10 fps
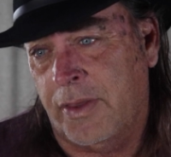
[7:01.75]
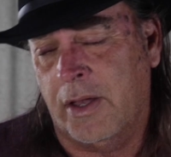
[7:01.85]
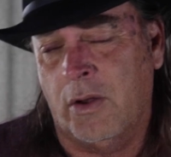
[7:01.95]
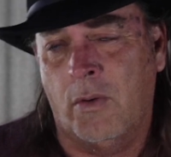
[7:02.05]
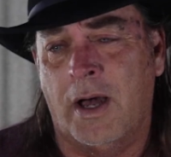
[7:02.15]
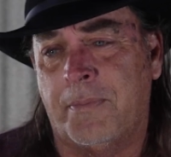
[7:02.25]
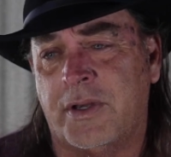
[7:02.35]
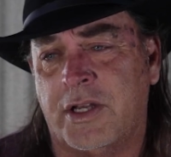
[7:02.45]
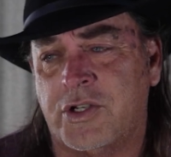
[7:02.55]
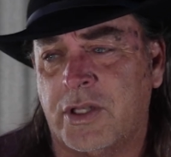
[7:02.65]
And they go up
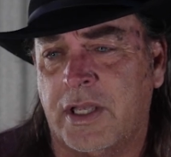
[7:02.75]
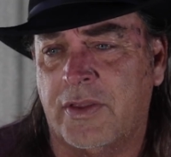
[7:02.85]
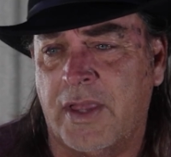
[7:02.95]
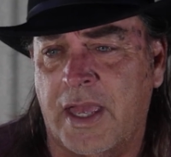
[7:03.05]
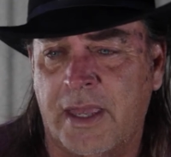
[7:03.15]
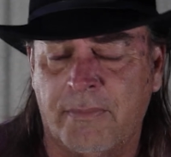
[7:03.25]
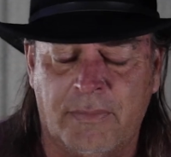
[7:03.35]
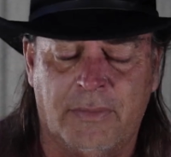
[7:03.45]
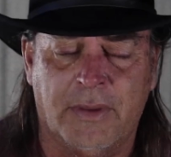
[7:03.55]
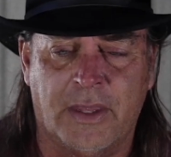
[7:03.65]
initially,
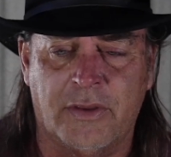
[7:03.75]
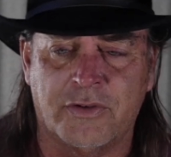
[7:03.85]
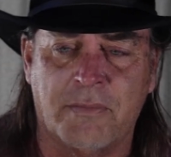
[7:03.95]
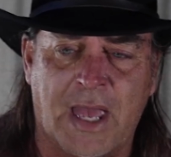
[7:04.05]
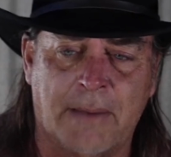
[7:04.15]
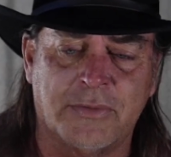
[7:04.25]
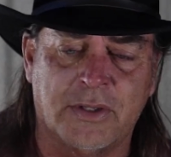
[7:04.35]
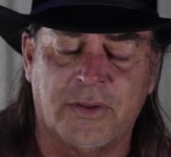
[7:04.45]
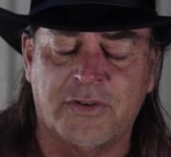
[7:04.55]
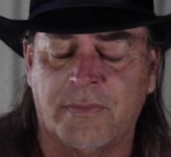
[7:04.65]
and there's maps
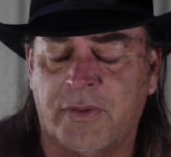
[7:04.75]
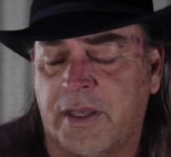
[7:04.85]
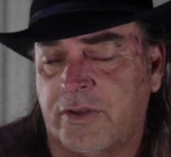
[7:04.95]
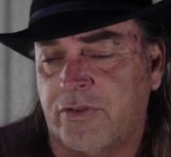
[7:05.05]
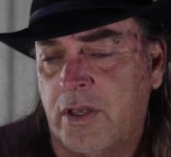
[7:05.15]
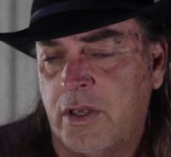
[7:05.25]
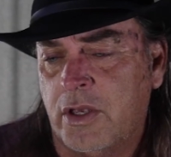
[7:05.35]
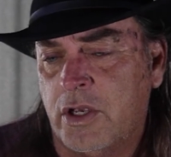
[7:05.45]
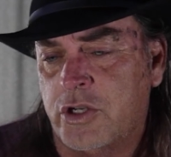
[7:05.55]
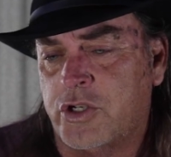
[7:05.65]
and some things
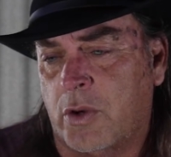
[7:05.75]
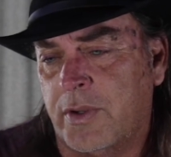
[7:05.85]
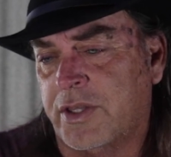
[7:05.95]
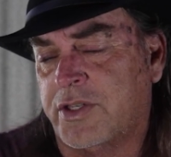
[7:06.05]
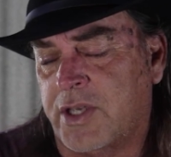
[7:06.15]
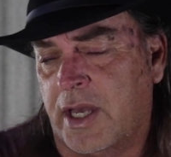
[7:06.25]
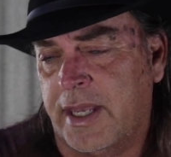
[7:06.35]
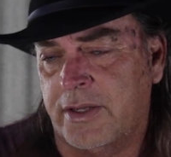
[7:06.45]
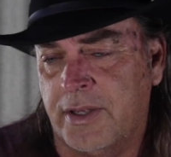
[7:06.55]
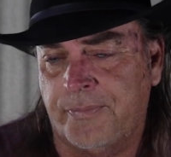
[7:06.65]
showing the
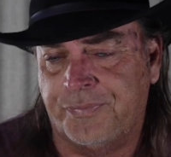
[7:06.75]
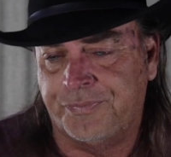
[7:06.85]
site.